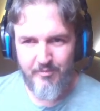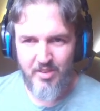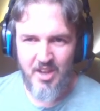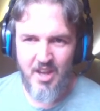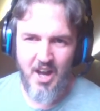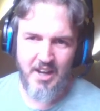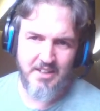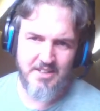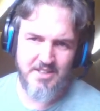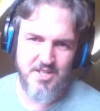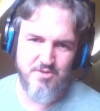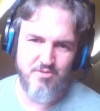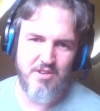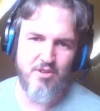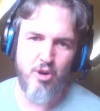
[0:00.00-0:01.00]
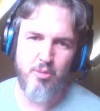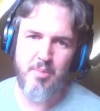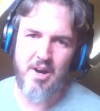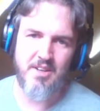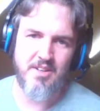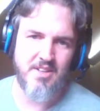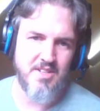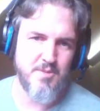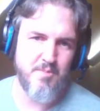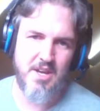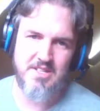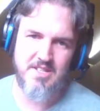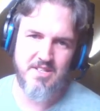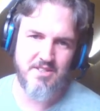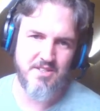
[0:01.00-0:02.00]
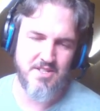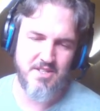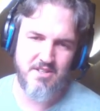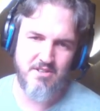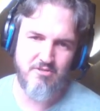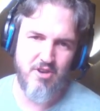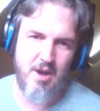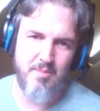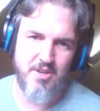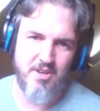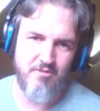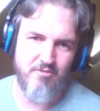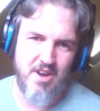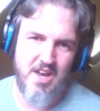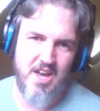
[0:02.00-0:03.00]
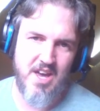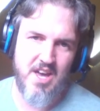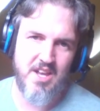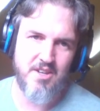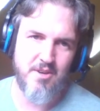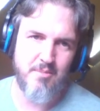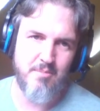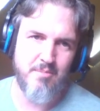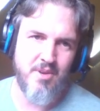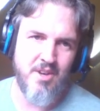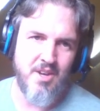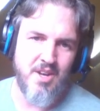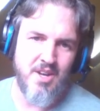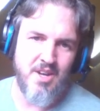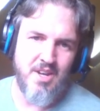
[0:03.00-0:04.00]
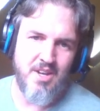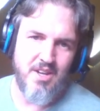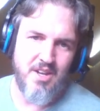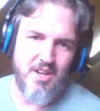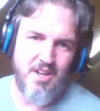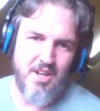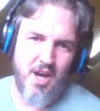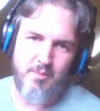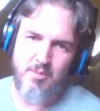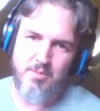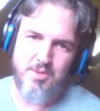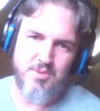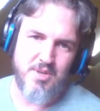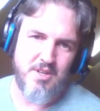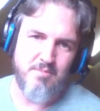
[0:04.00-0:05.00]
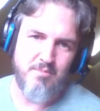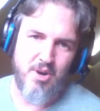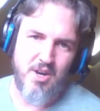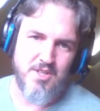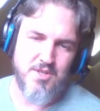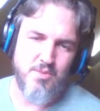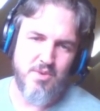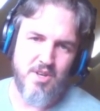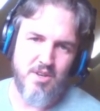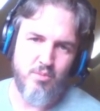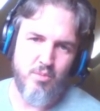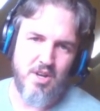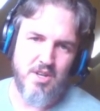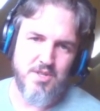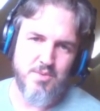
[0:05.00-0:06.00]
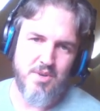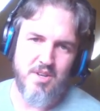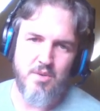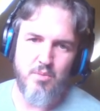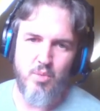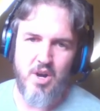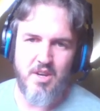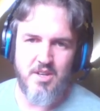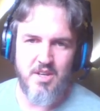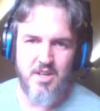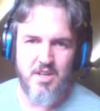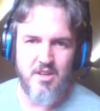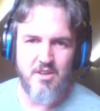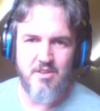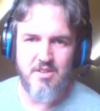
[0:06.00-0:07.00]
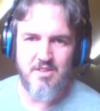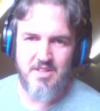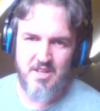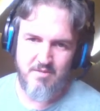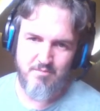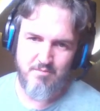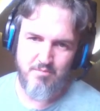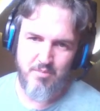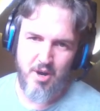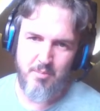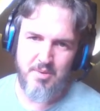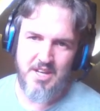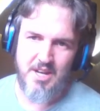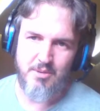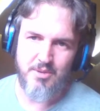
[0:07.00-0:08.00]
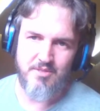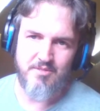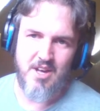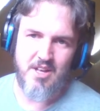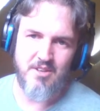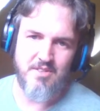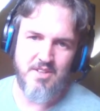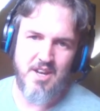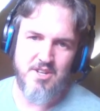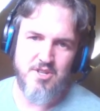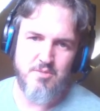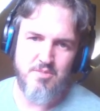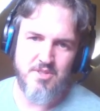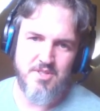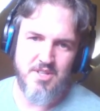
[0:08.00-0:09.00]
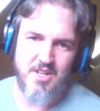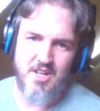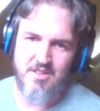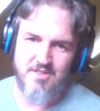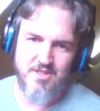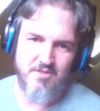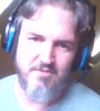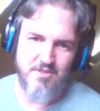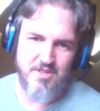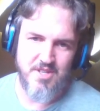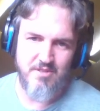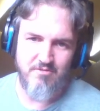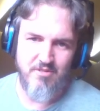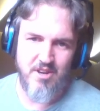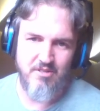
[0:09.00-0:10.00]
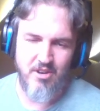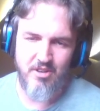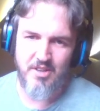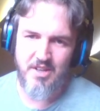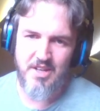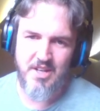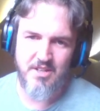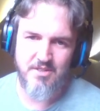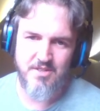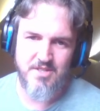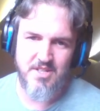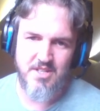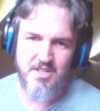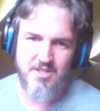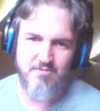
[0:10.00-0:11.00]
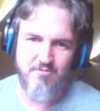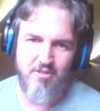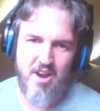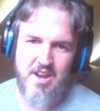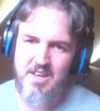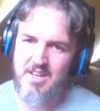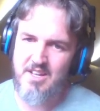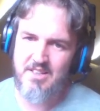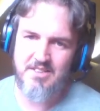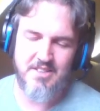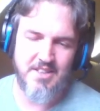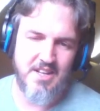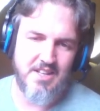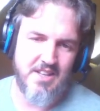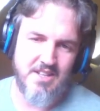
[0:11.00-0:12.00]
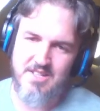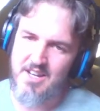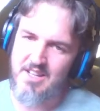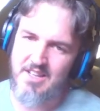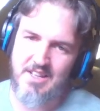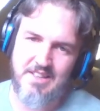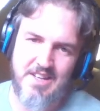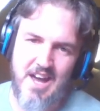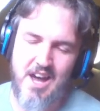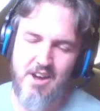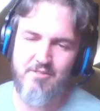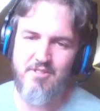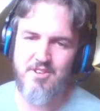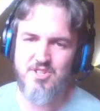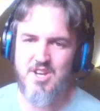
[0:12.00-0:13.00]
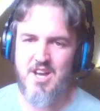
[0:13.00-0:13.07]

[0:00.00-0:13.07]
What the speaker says: I can hit this reroll button. It's basically just grabbing a random number between -1 and 1 here, and then pumping out what the value of the attributes are. And so if we just hit reroll here, you'll see this rating. So again, that's kind of like your average.